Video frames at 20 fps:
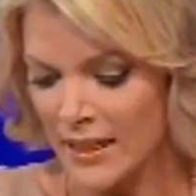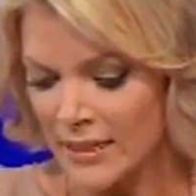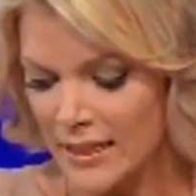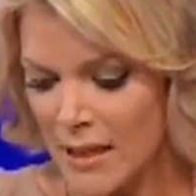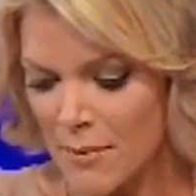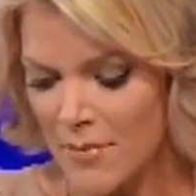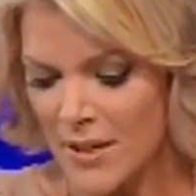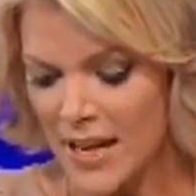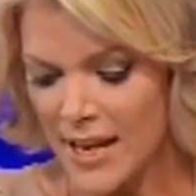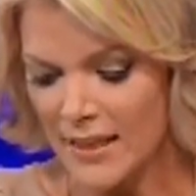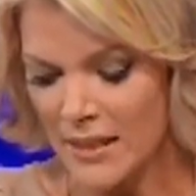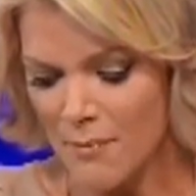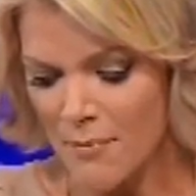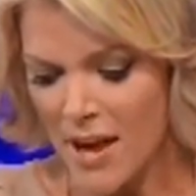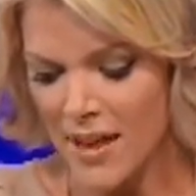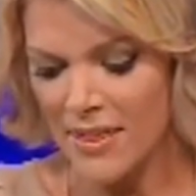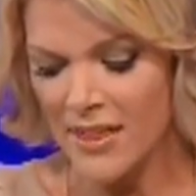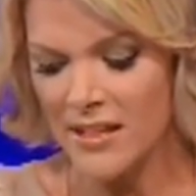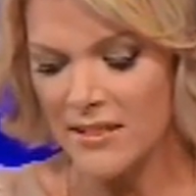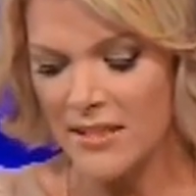eliminate the
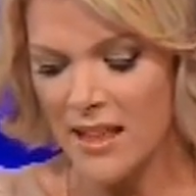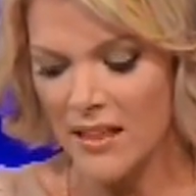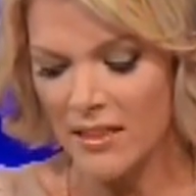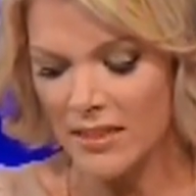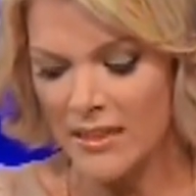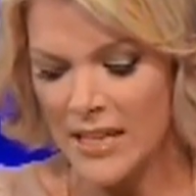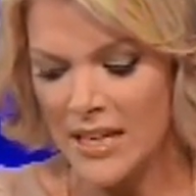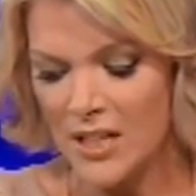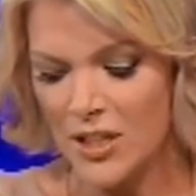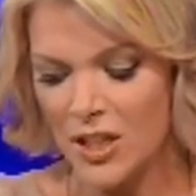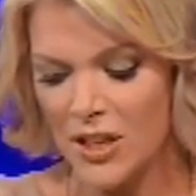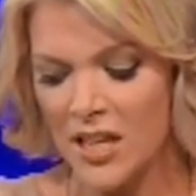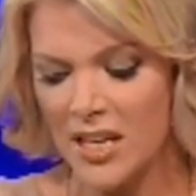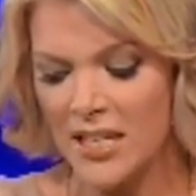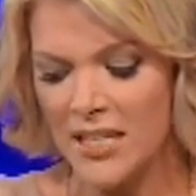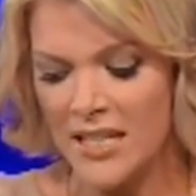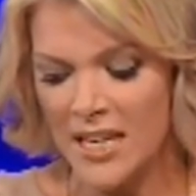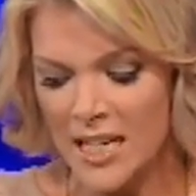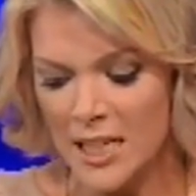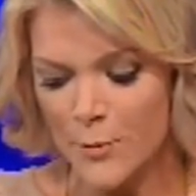methods that lead to
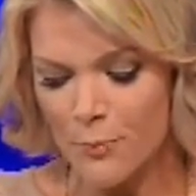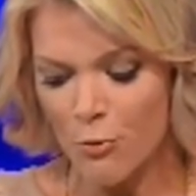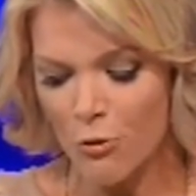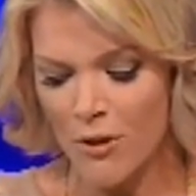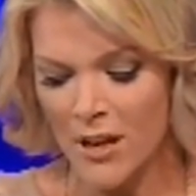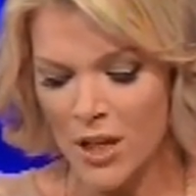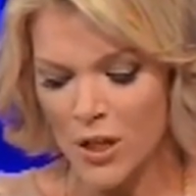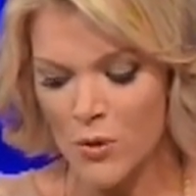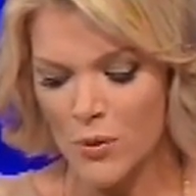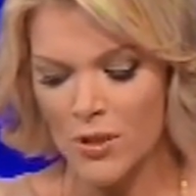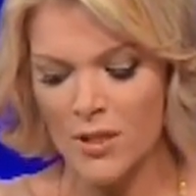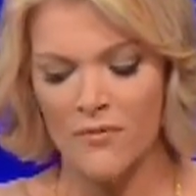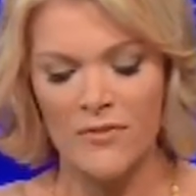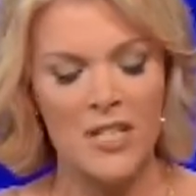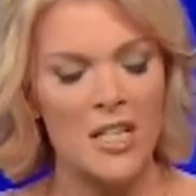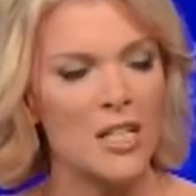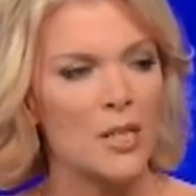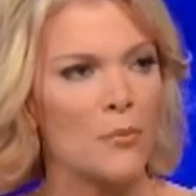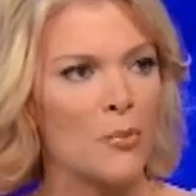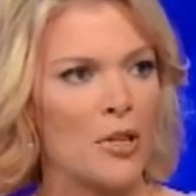the disparate use
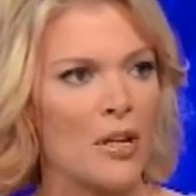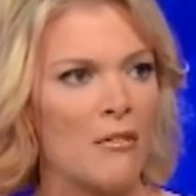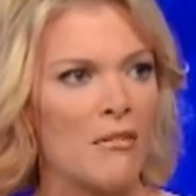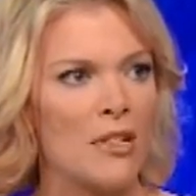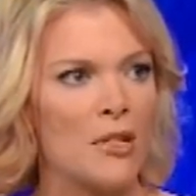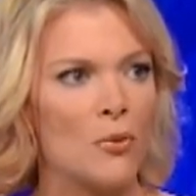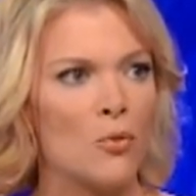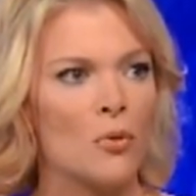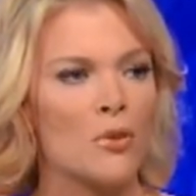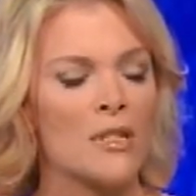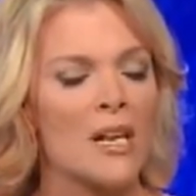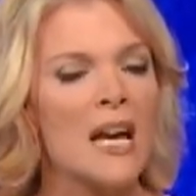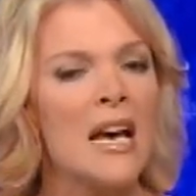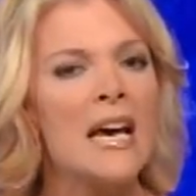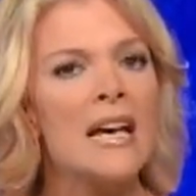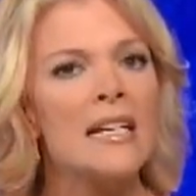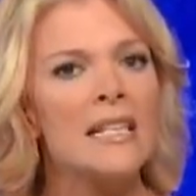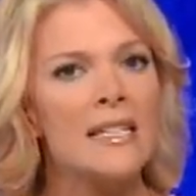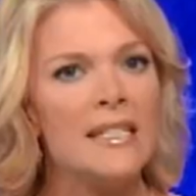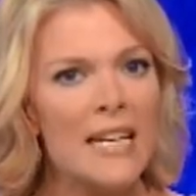of disciplinary tools.
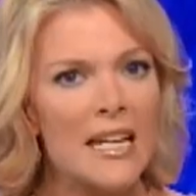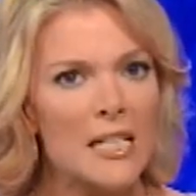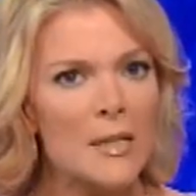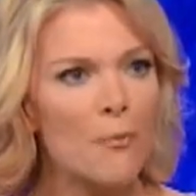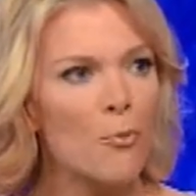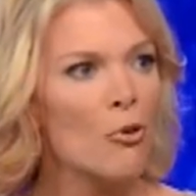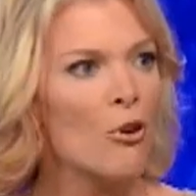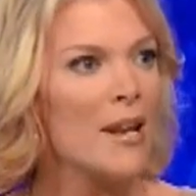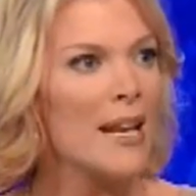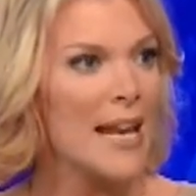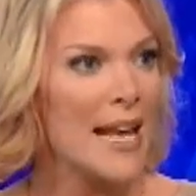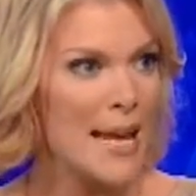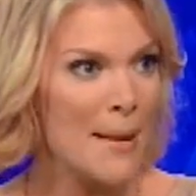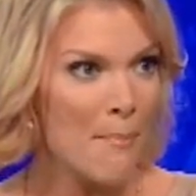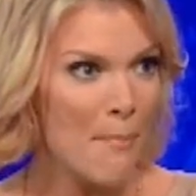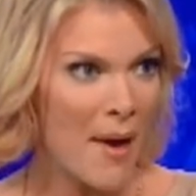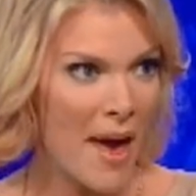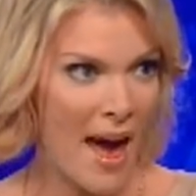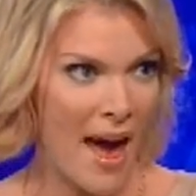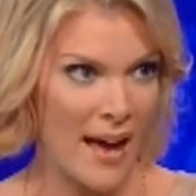Disparate
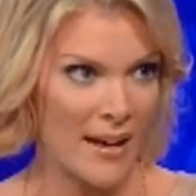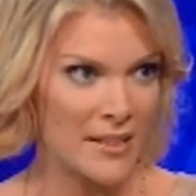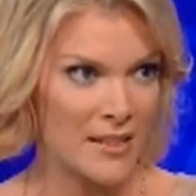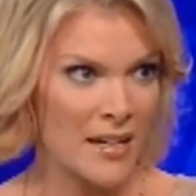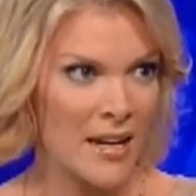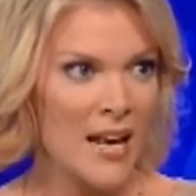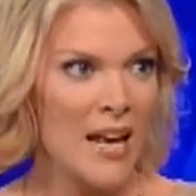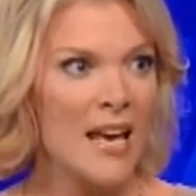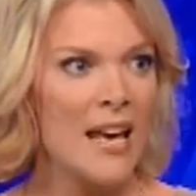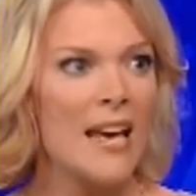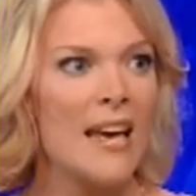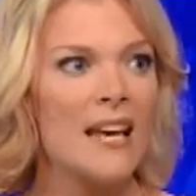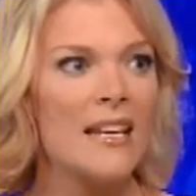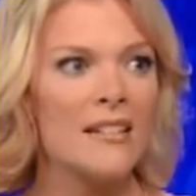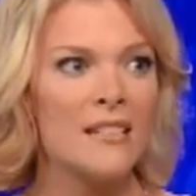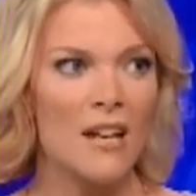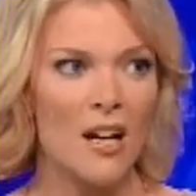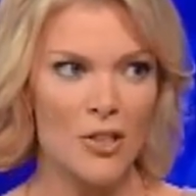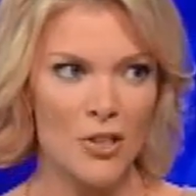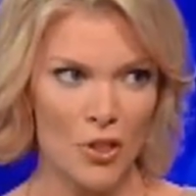impact
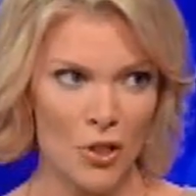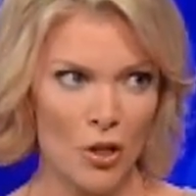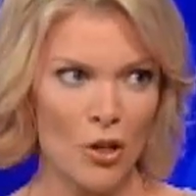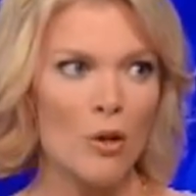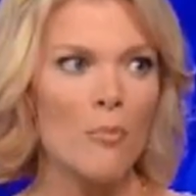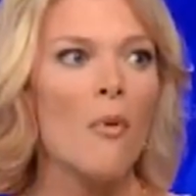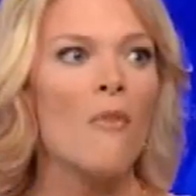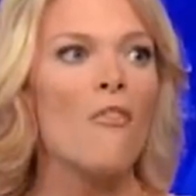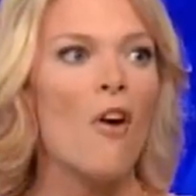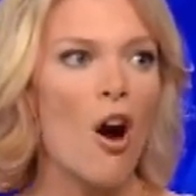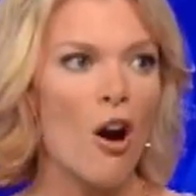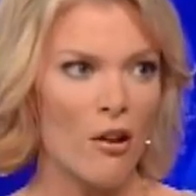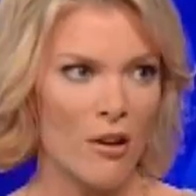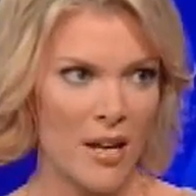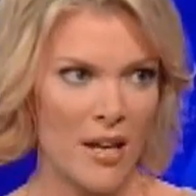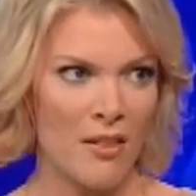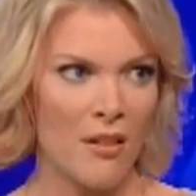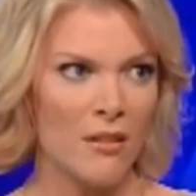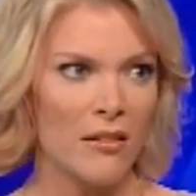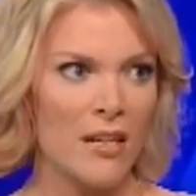is a term of
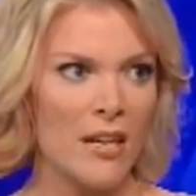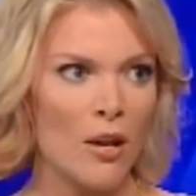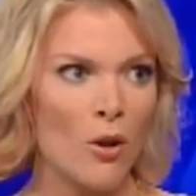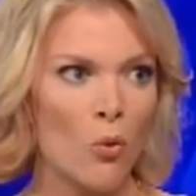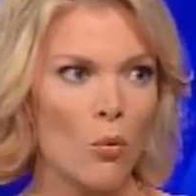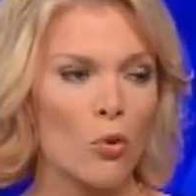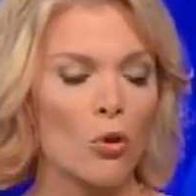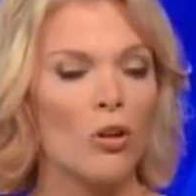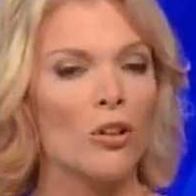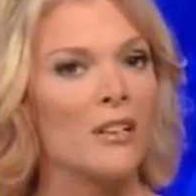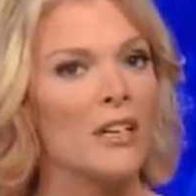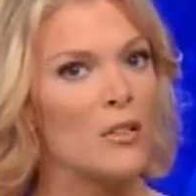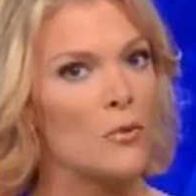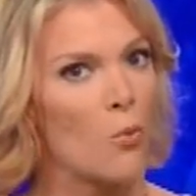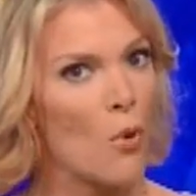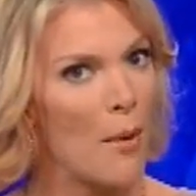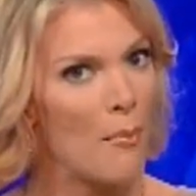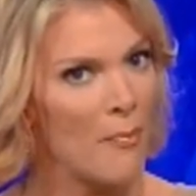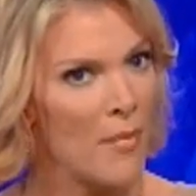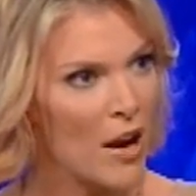art in the legal world.
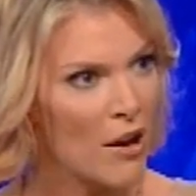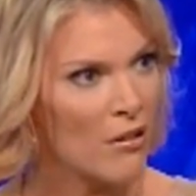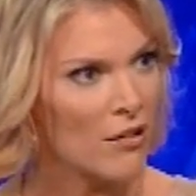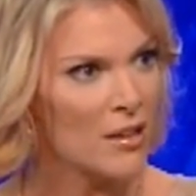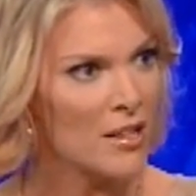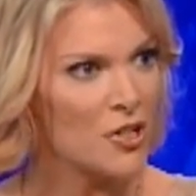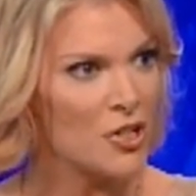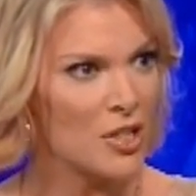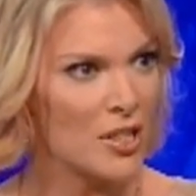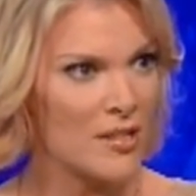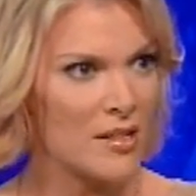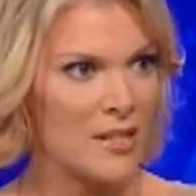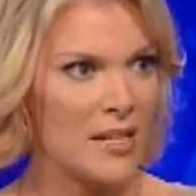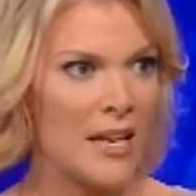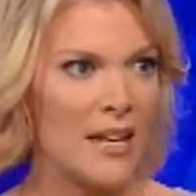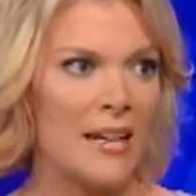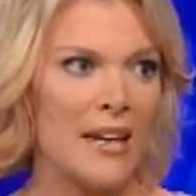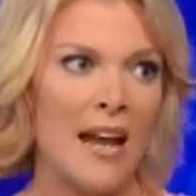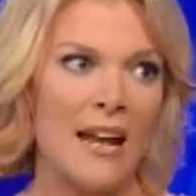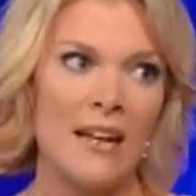It's what Maryland just
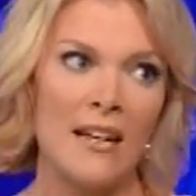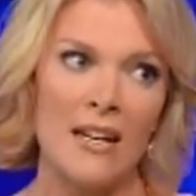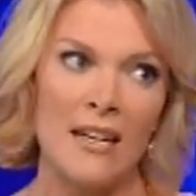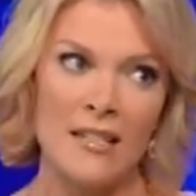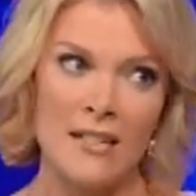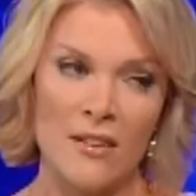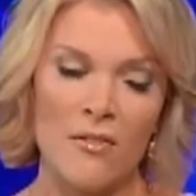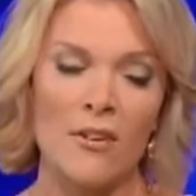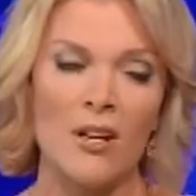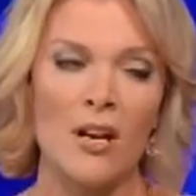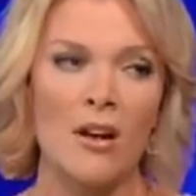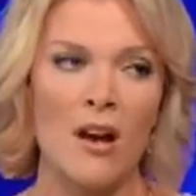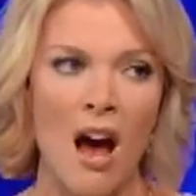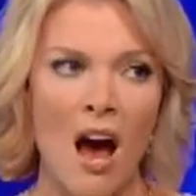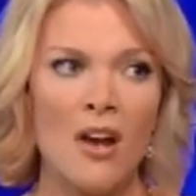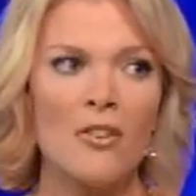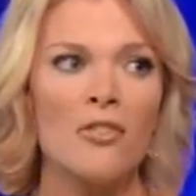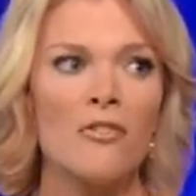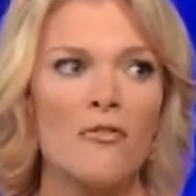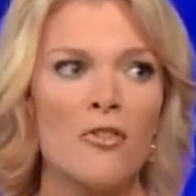did, and it is a
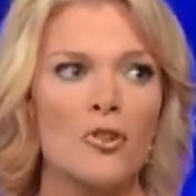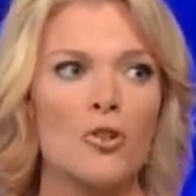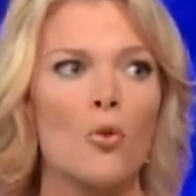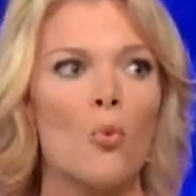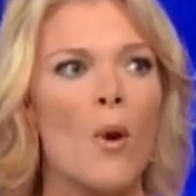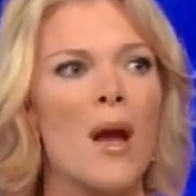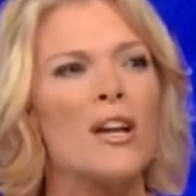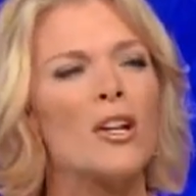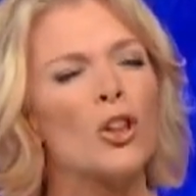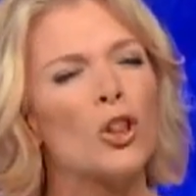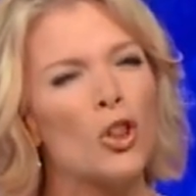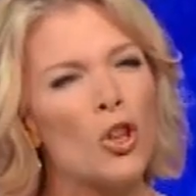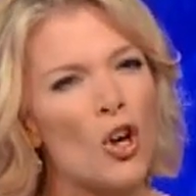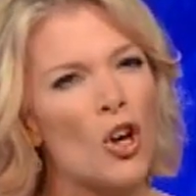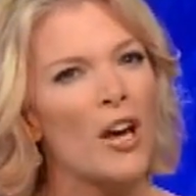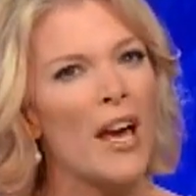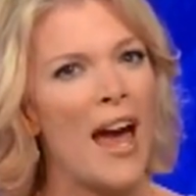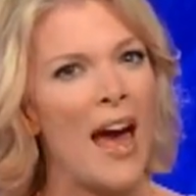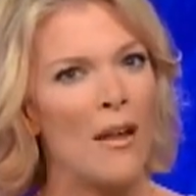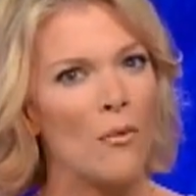controversial way to
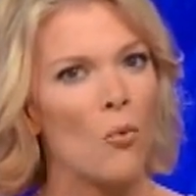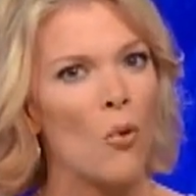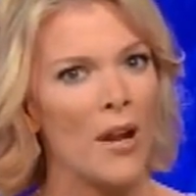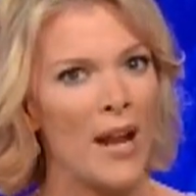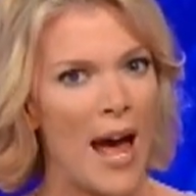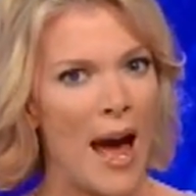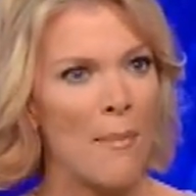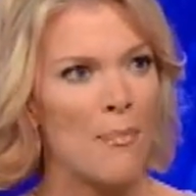look at what